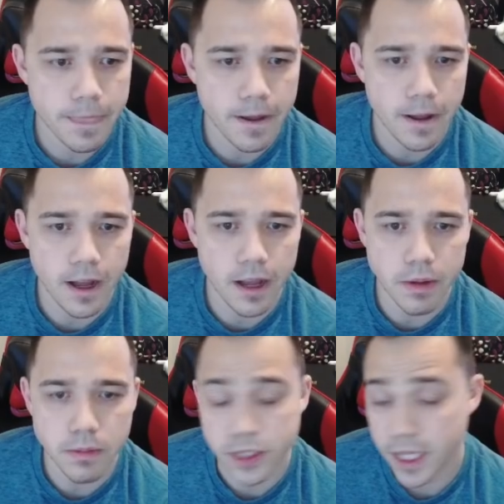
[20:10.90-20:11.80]
I'm
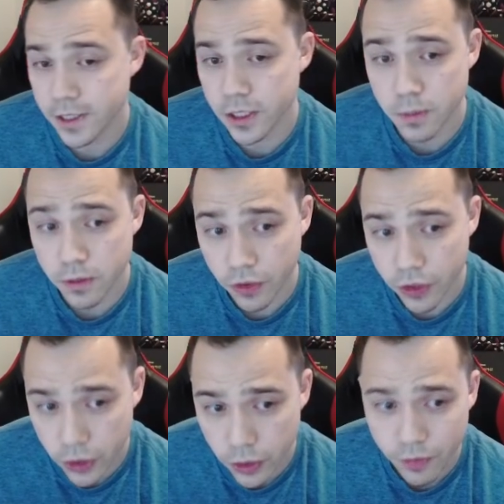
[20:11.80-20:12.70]
able to catch this move on the
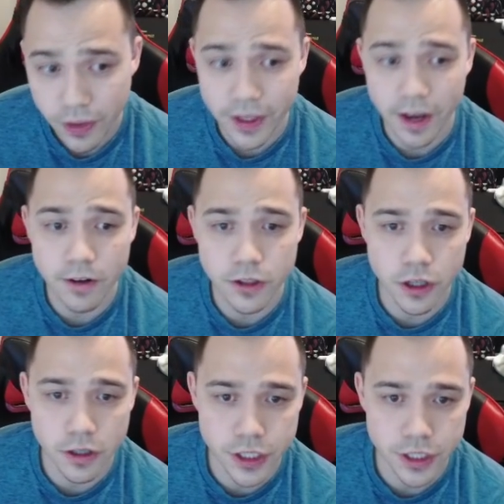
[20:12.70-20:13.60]
Goon, and they
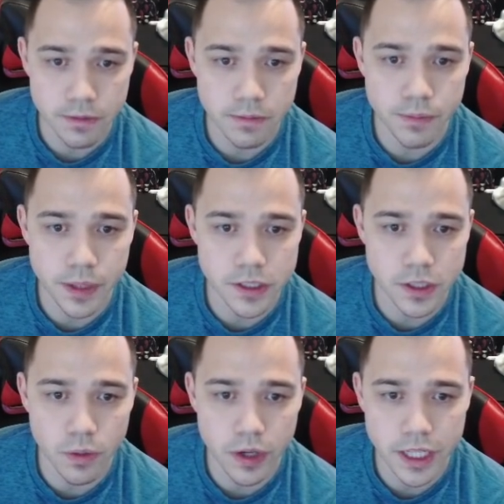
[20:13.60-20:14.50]
undercharge it because they
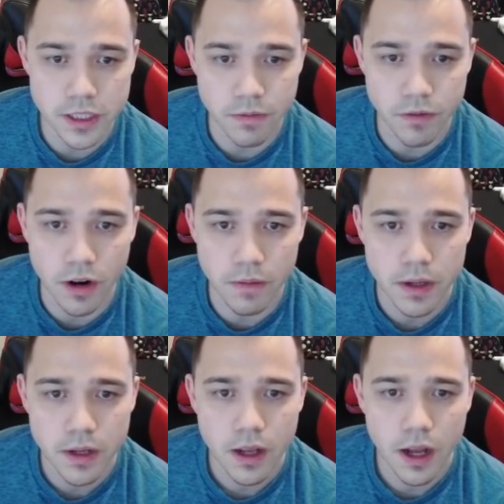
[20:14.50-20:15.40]
want to get some farm.
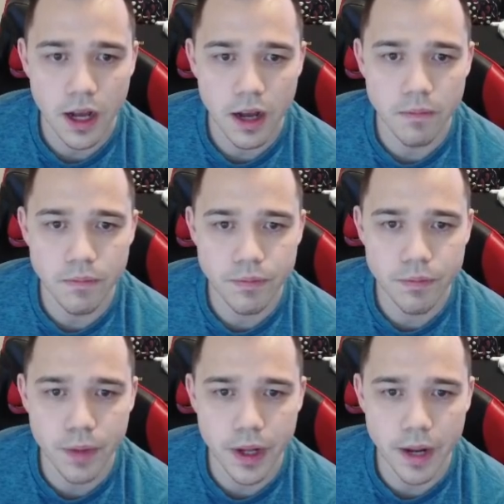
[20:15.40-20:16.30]

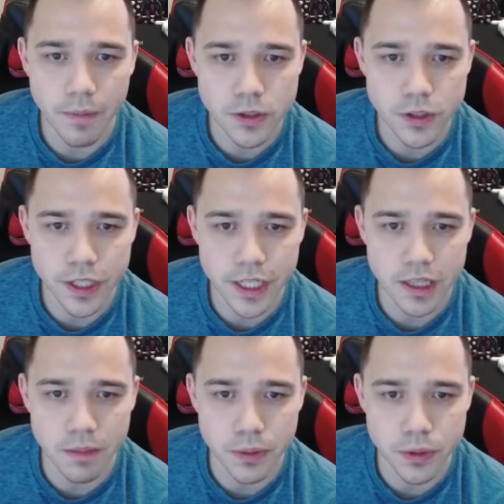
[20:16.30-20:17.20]
But I'm also going to get the
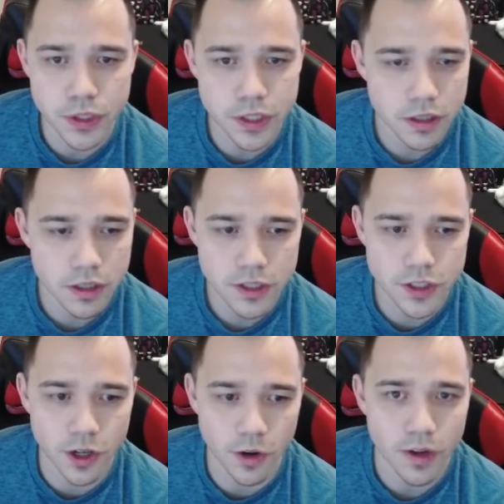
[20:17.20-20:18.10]
boost.
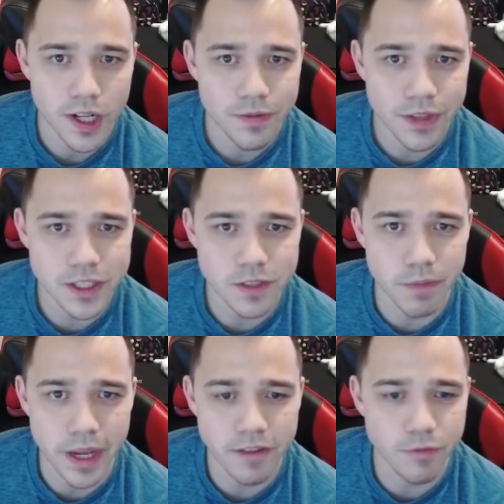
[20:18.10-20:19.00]
So this
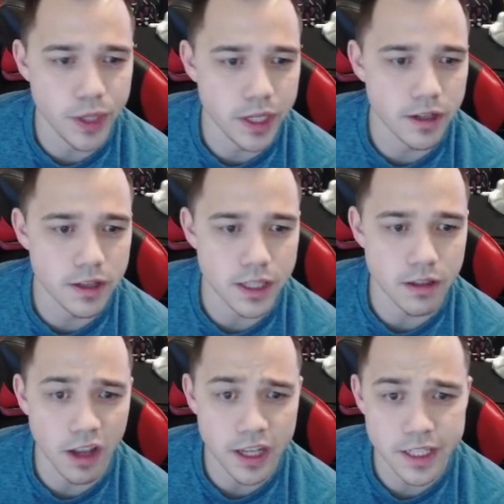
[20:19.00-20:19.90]
may have been the
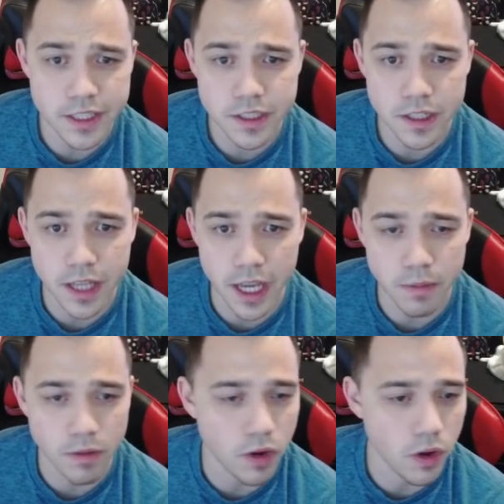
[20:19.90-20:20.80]
luckiest game
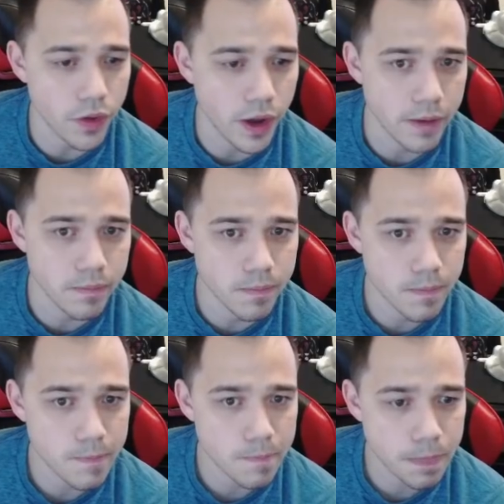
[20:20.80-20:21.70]
of all time,
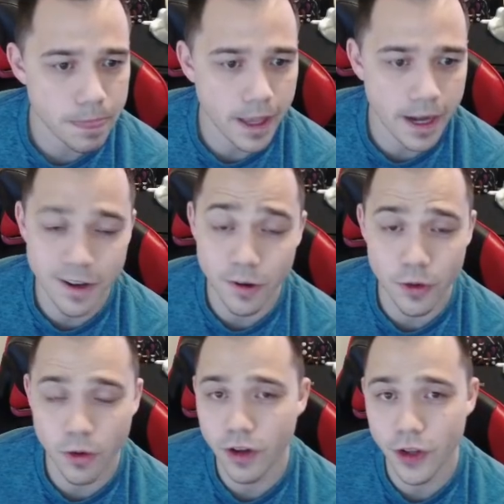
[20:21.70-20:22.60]
and I don't know
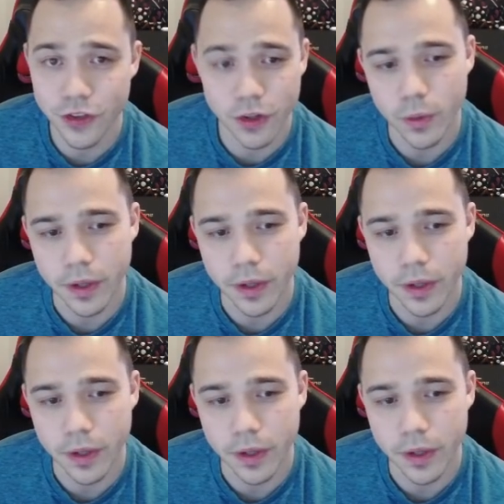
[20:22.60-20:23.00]
if I'll still win.